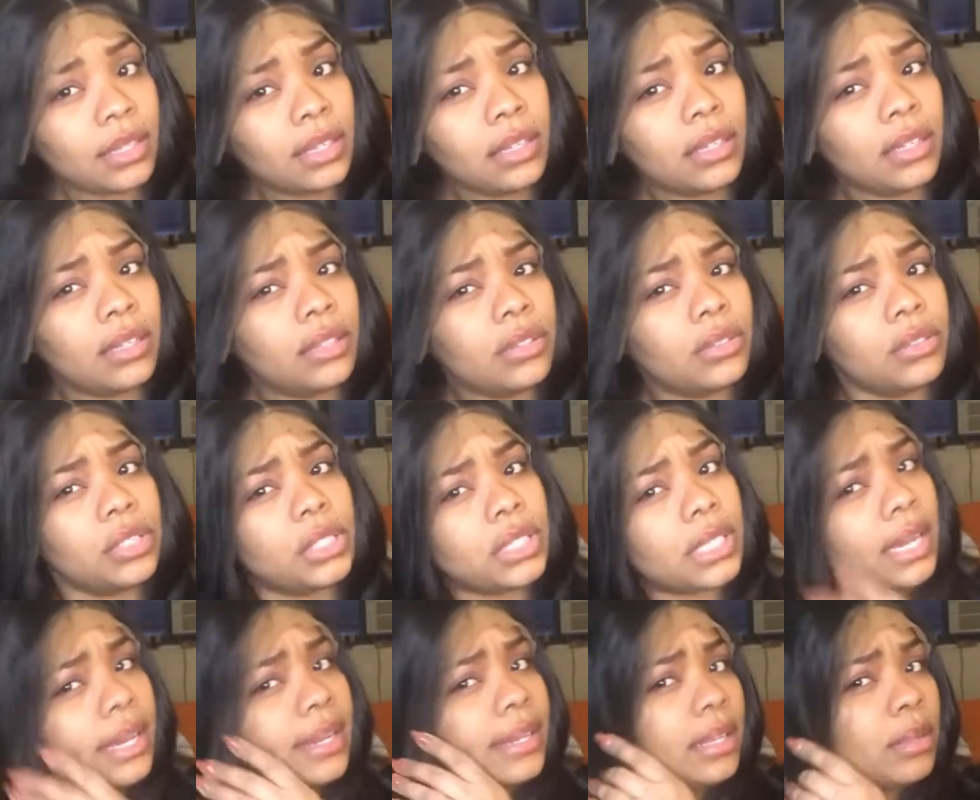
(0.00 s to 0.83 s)
A little
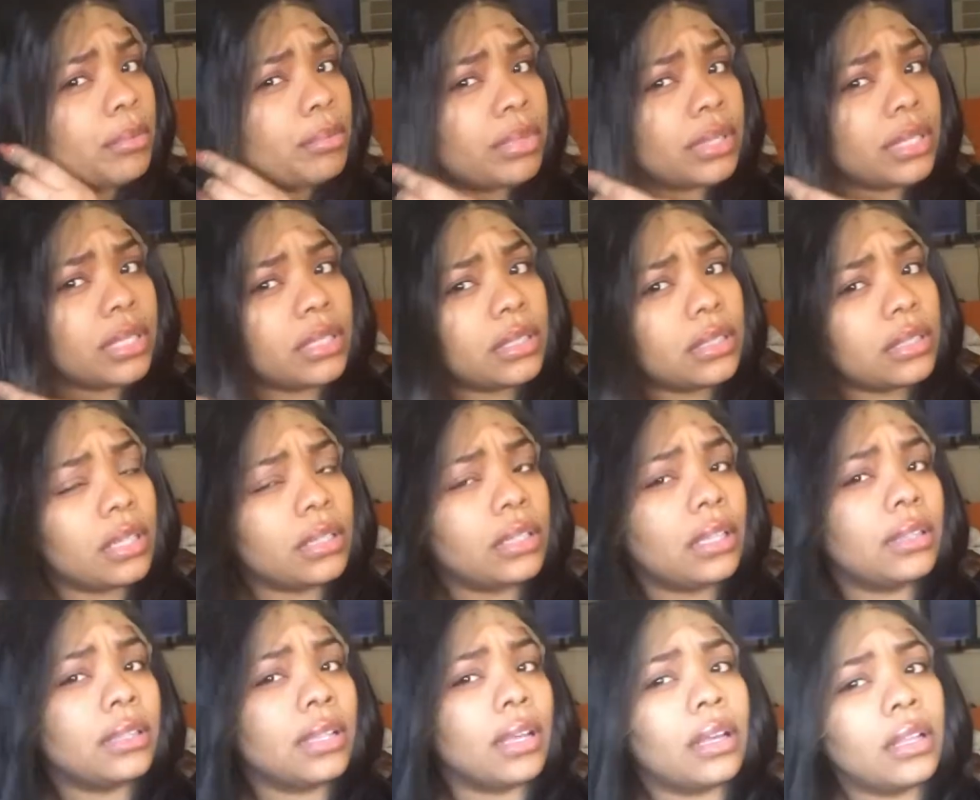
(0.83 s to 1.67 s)
shiny, but
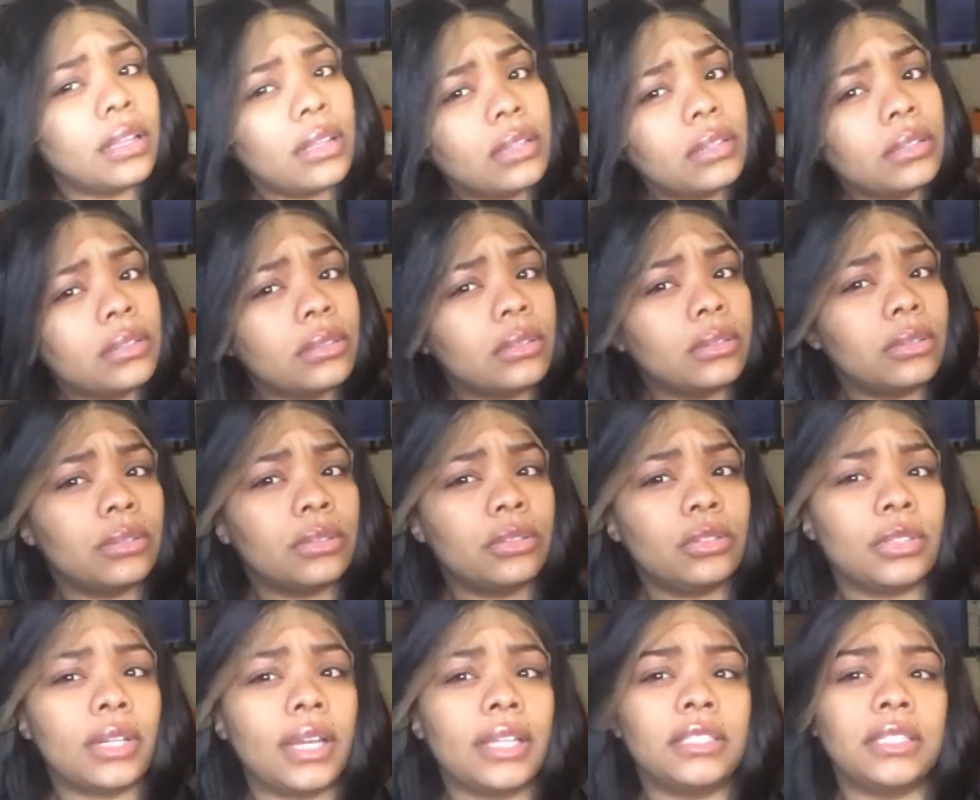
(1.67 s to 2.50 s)
nothing that a little
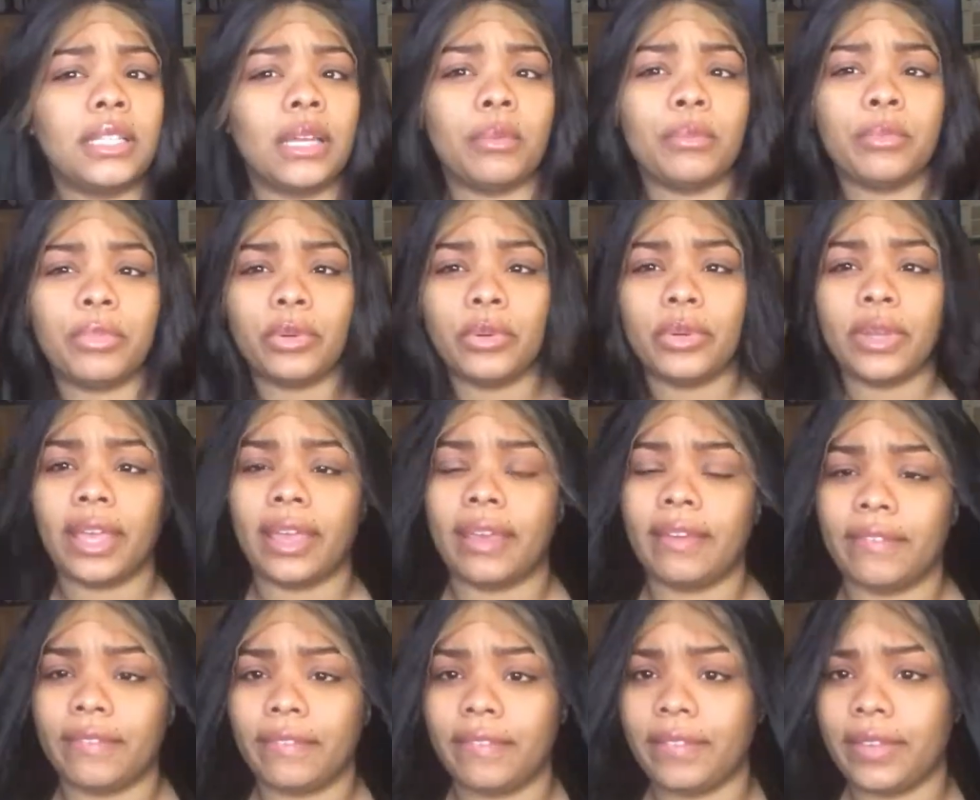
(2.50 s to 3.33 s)
dry shampoo
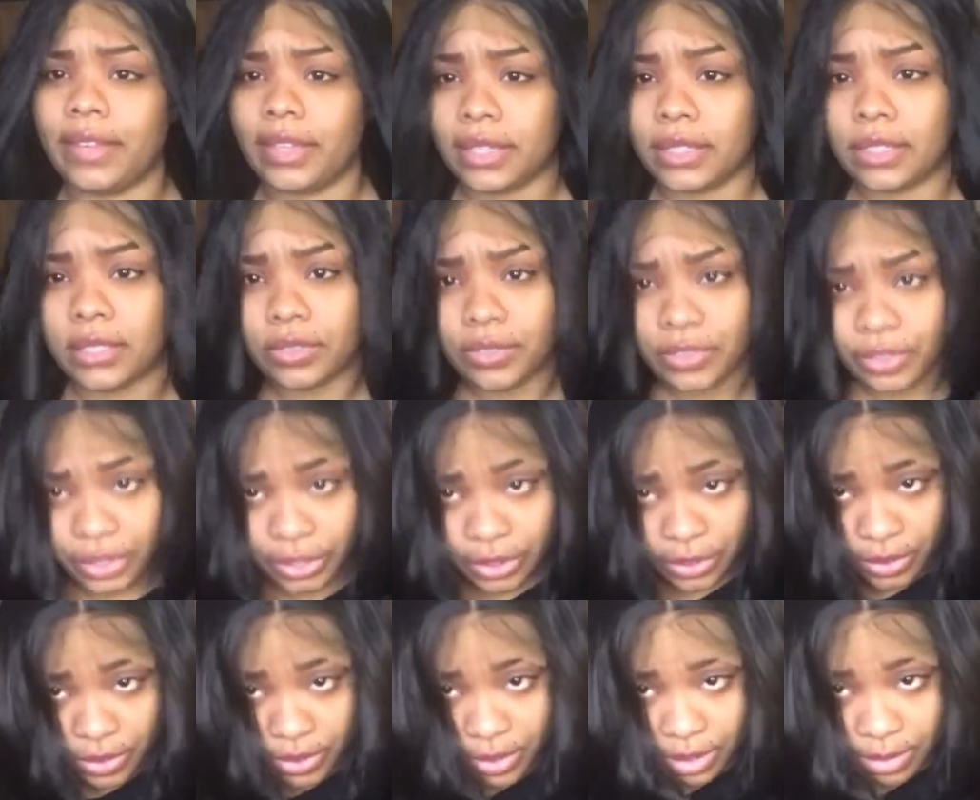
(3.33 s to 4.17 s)
can't fix for
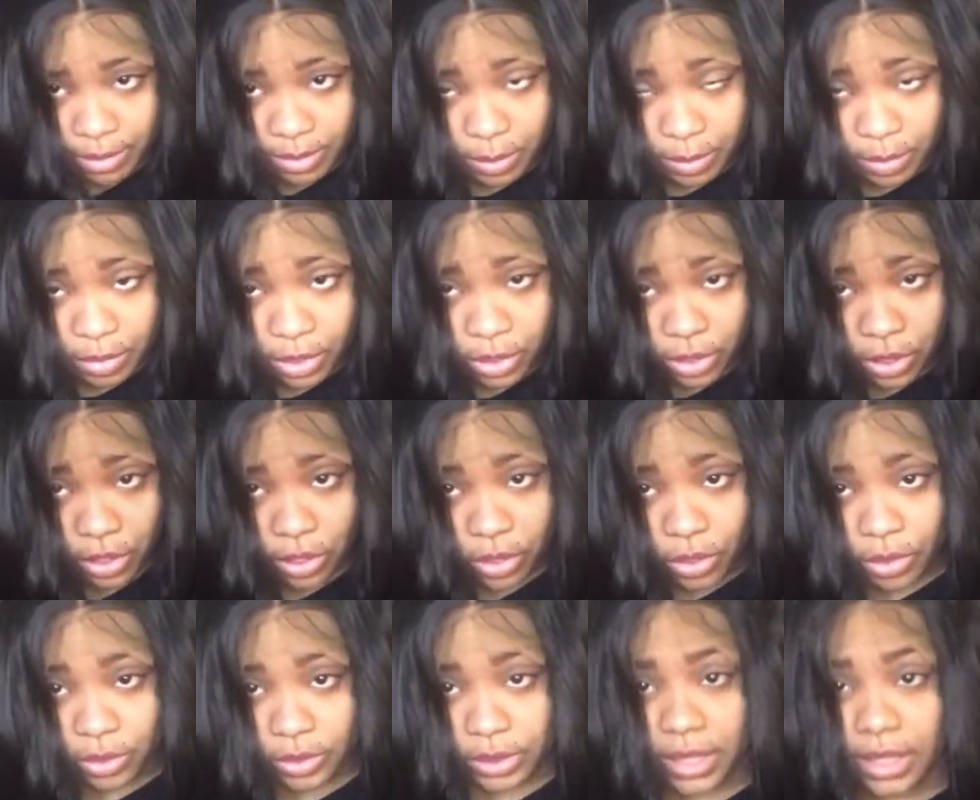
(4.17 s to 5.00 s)
you. Let me pull the
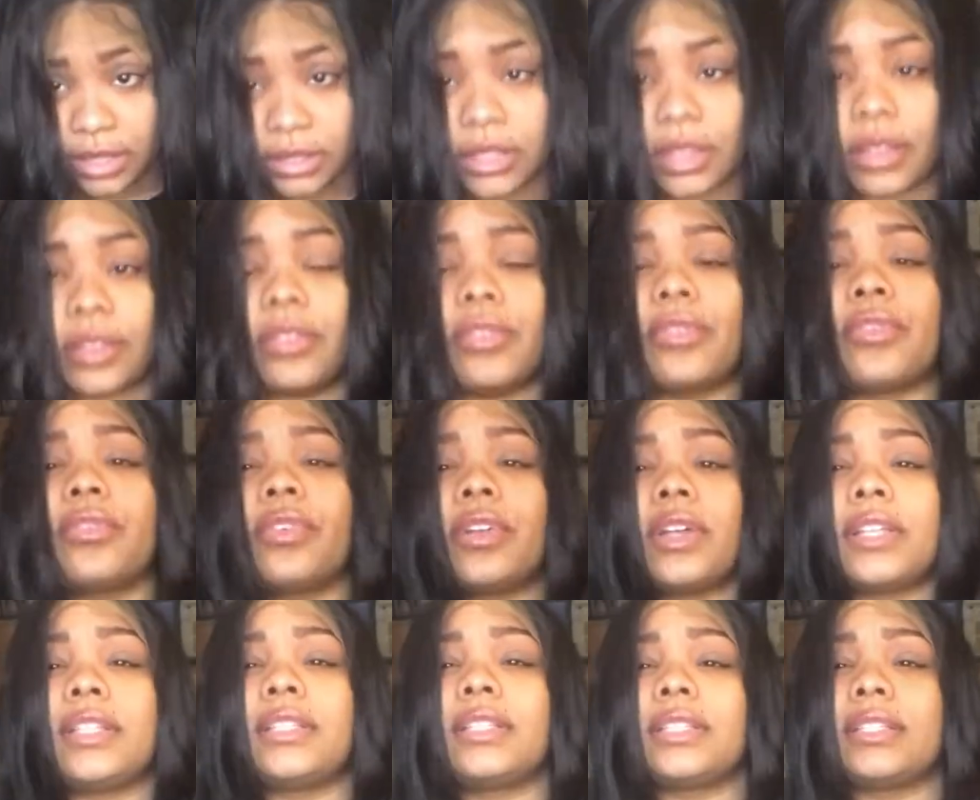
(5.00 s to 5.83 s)
whole thing to the
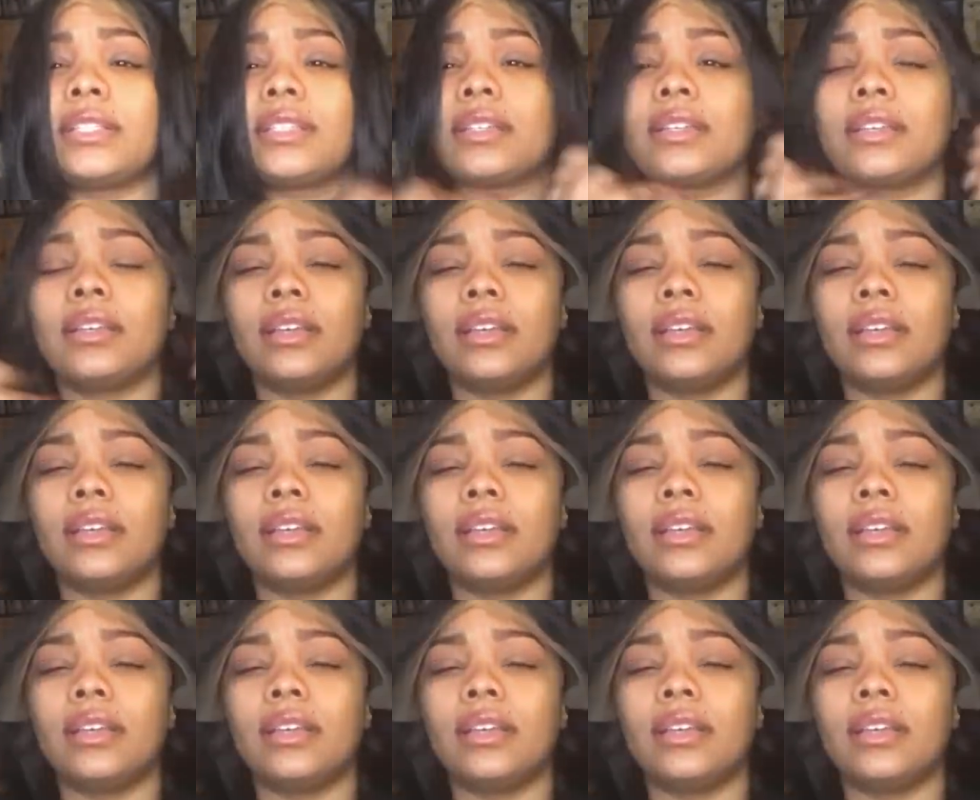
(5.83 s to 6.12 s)
front.